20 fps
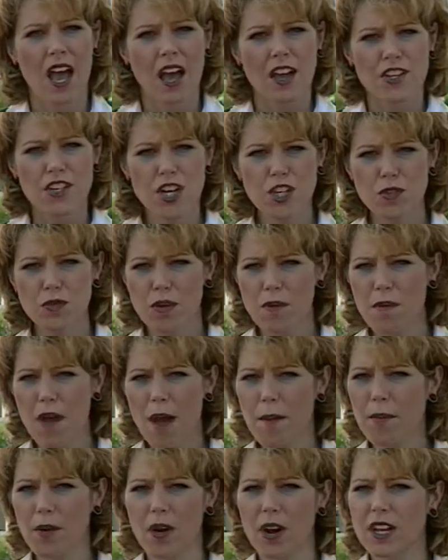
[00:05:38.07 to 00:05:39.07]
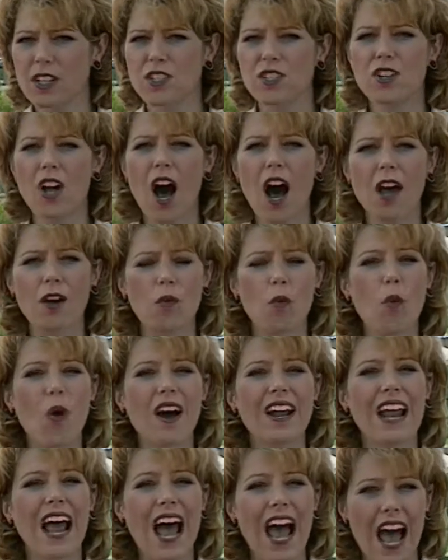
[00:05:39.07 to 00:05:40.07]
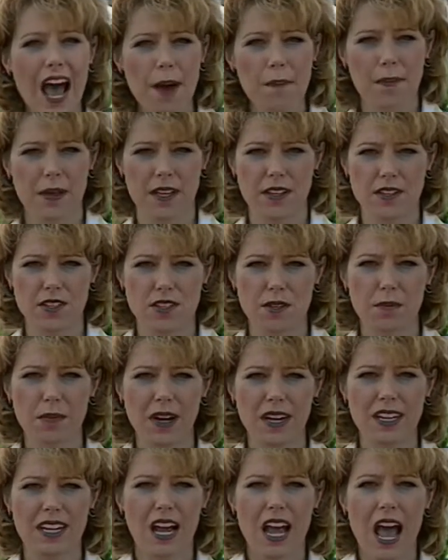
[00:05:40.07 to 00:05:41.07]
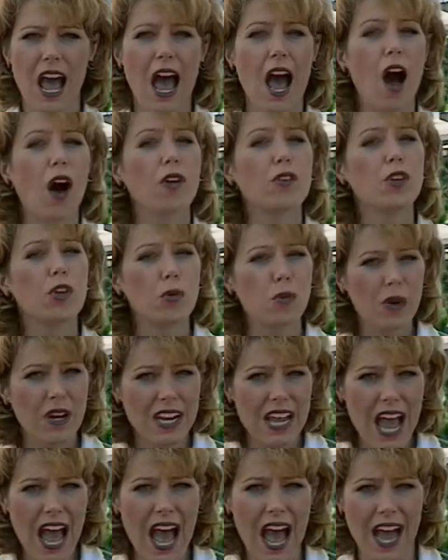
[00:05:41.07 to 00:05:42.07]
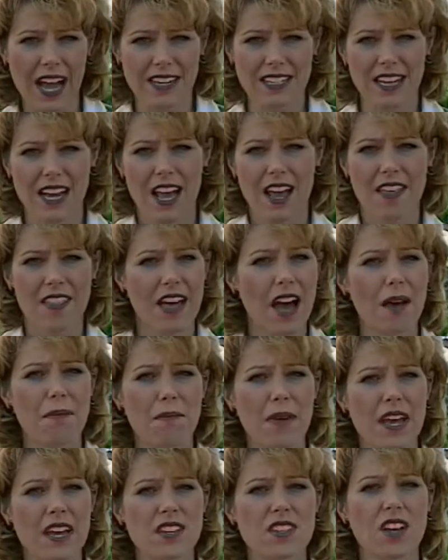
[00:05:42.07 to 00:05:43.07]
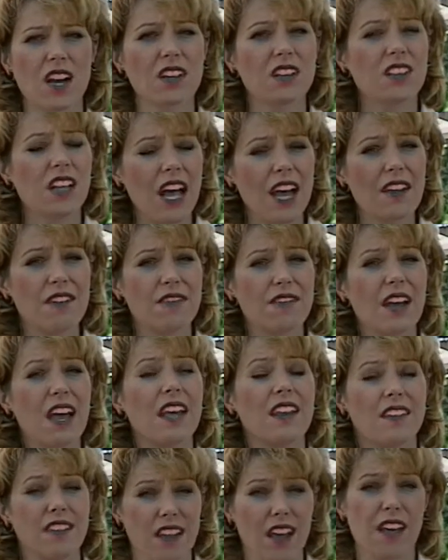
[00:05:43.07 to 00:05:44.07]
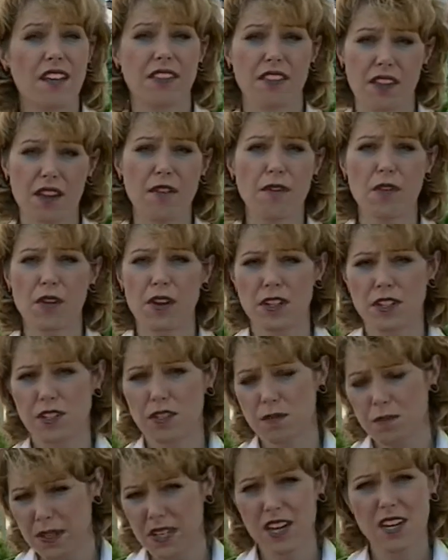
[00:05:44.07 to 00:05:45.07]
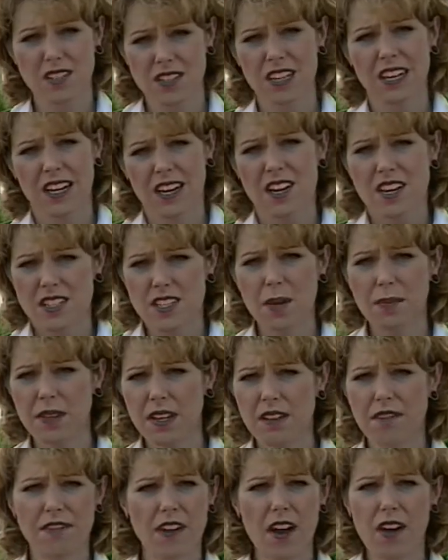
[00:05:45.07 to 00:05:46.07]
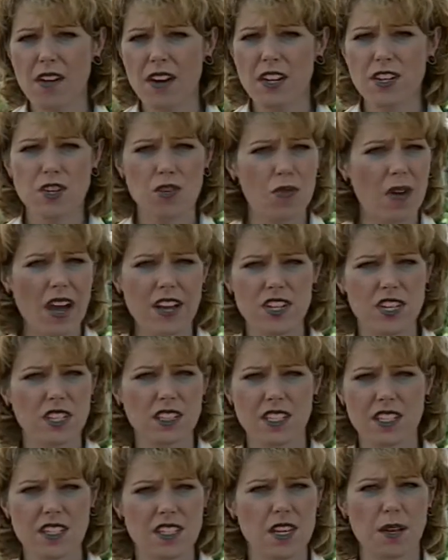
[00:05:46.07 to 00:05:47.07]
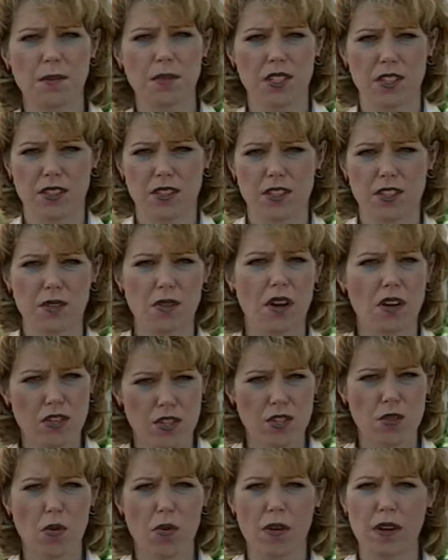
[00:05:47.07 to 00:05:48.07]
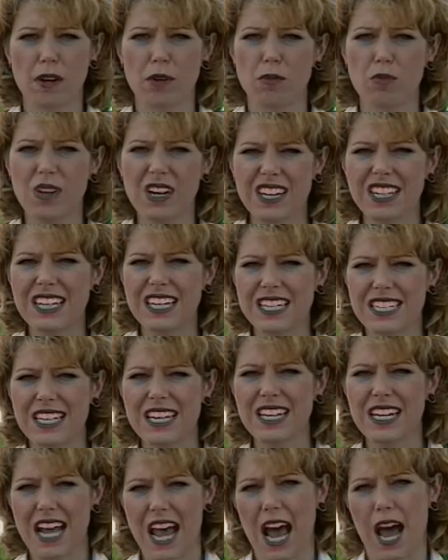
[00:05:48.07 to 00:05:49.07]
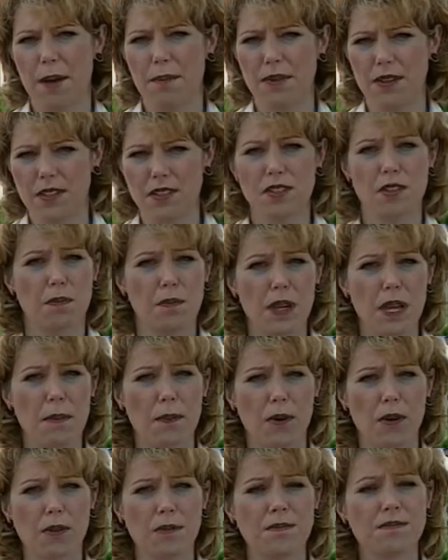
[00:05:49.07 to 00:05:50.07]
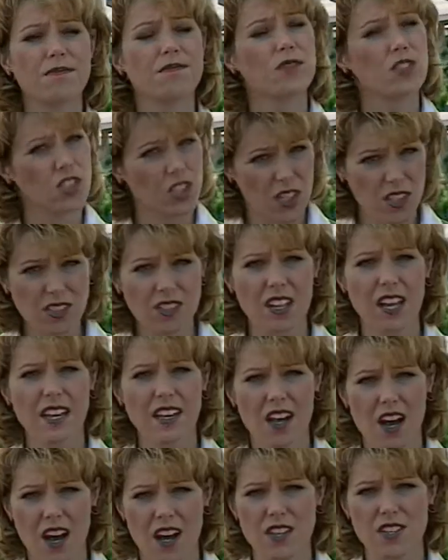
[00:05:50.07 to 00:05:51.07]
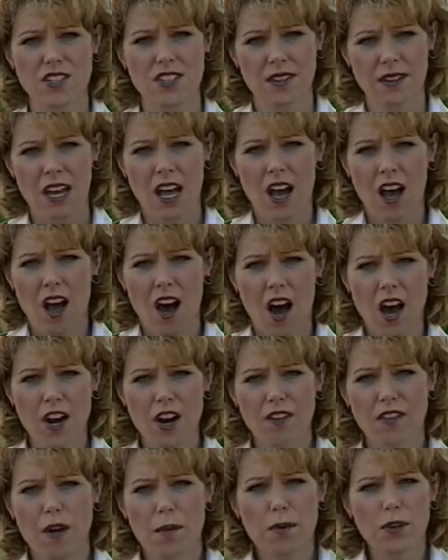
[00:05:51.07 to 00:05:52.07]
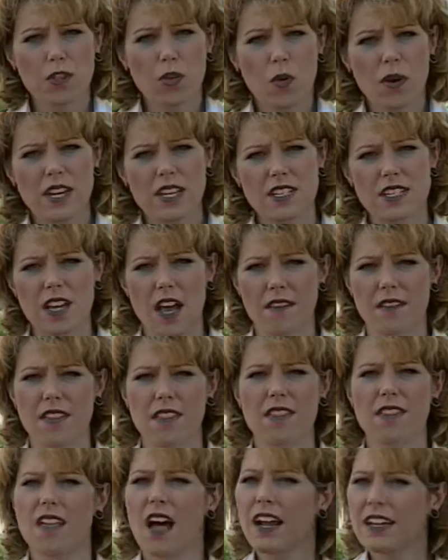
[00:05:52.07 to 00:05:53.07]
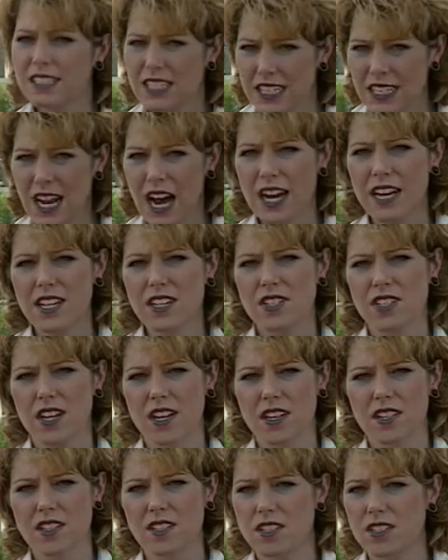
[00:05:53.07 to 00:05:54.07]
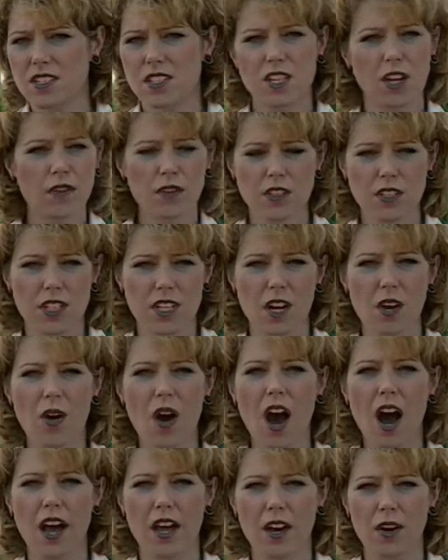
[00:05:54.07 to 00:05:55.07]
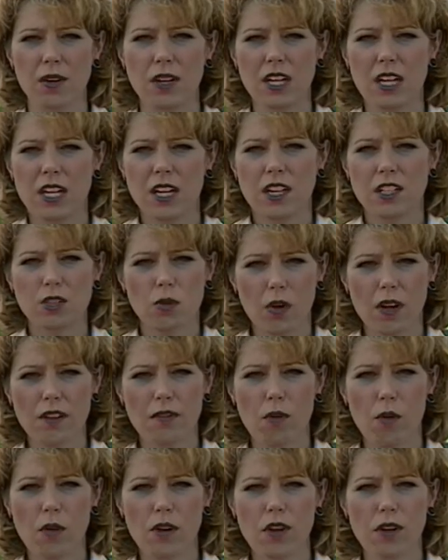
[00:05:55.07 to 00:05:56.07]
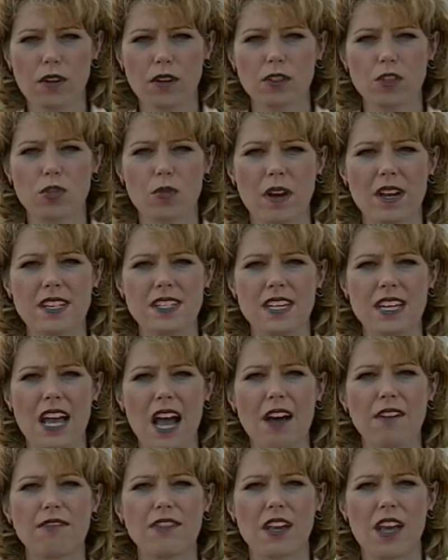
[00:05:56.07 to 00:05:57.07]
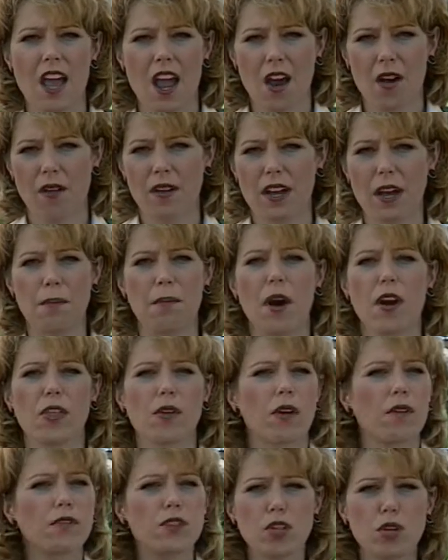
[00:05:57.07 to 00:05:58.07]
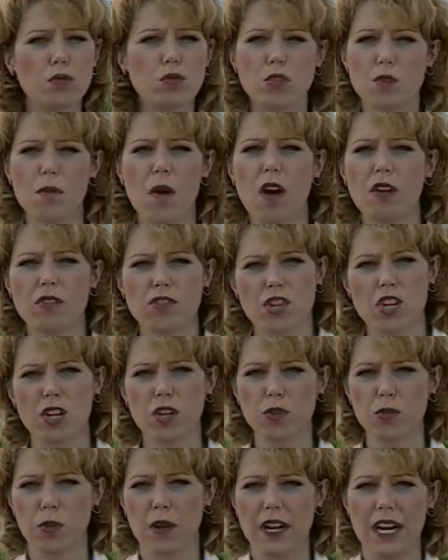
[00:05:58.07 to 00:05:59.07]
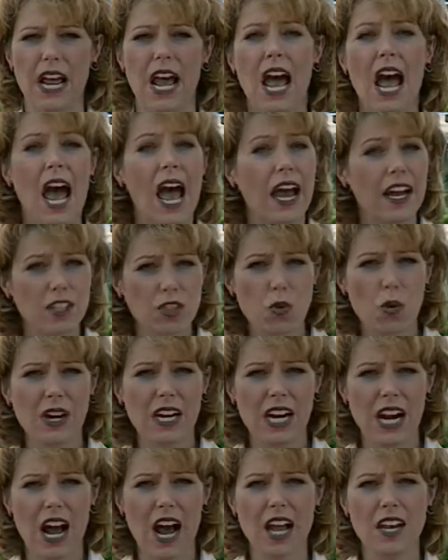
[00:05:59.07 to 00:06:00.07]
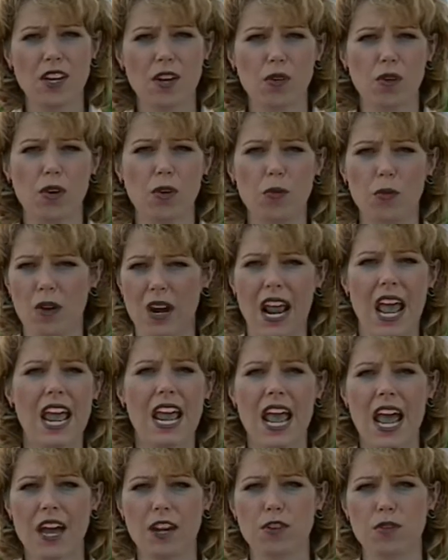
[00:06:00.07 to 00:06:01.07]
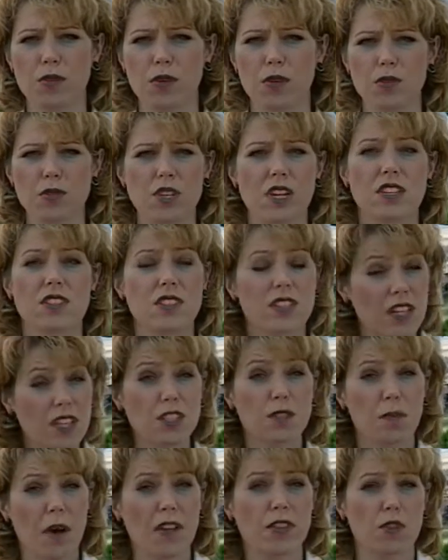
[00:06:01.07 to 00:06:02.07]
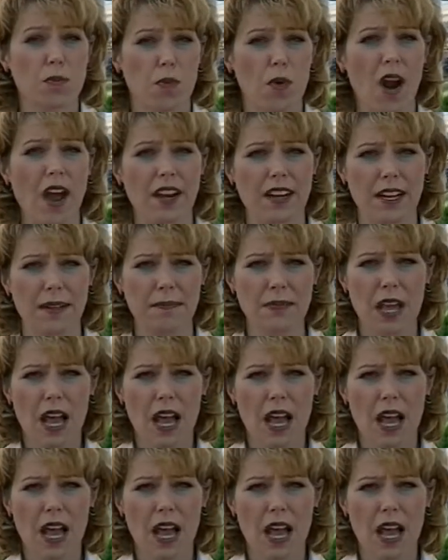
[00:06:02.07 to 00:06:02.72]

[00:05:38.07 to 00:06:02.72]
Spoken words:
Just remember, it's not what happens, but how you react. That makes a life and death difference, because something very tragically similar to our story really did happen to people just like us. On November 27, 1996, in Silverton, Ohio, 24-year-old Tracy Alfieri, a mother of 2 small children, and 29-year-old Renee Andrews, 6 months pregnant,